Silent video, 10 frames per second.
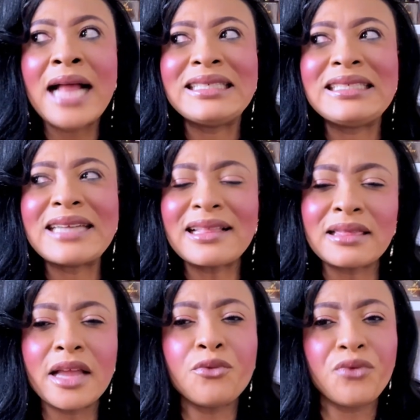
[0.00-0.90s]

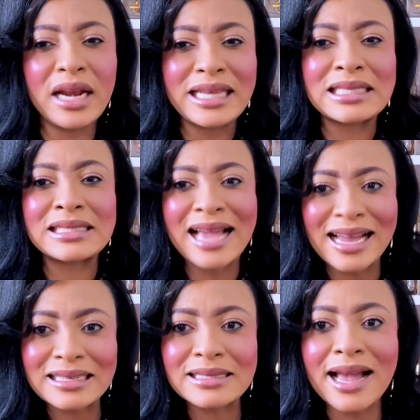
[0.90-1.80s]
nothing really
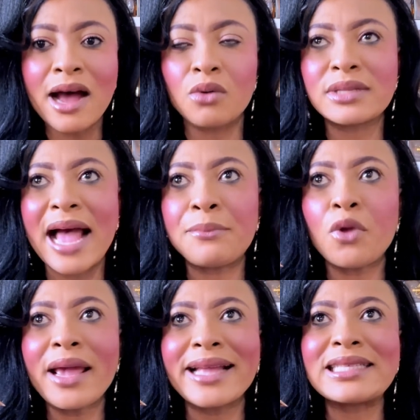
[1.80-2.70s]
stands out. I'm
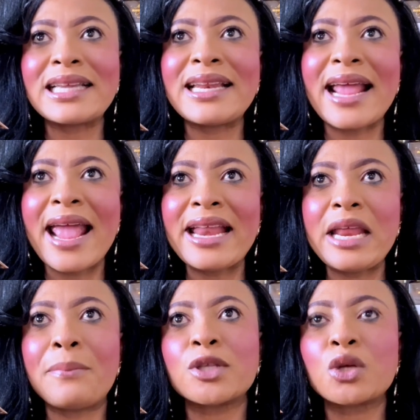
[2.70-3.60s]
not getting
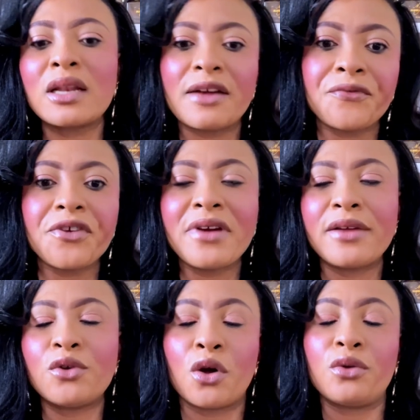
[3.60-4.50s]
any particular
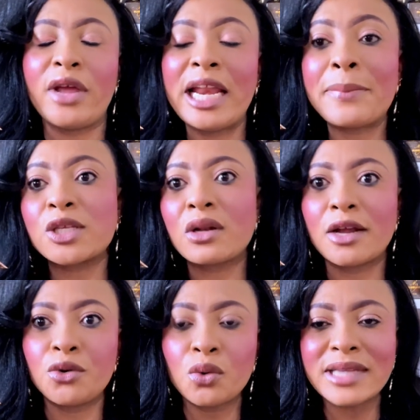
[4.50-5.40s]
figure or any
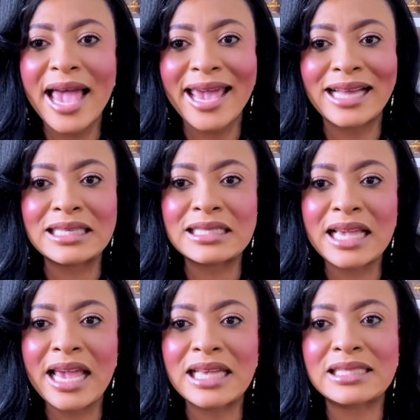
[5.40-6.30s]
particular note I can
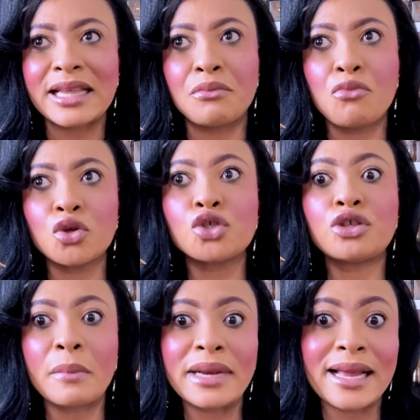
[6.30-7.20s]
say is the most
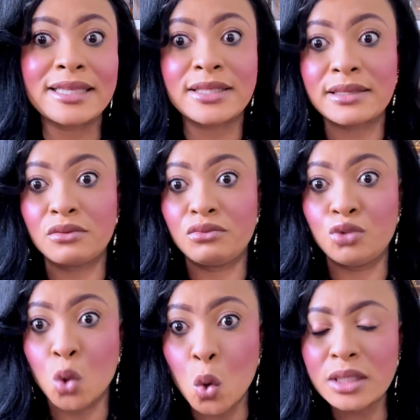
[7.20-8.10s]
dominant
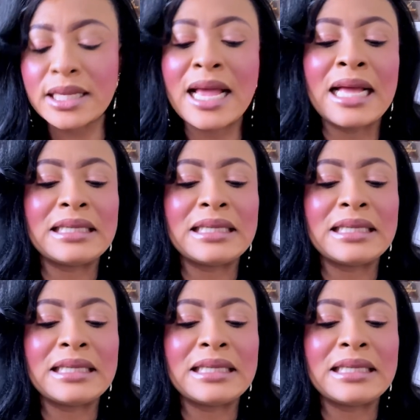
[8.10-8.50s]
note.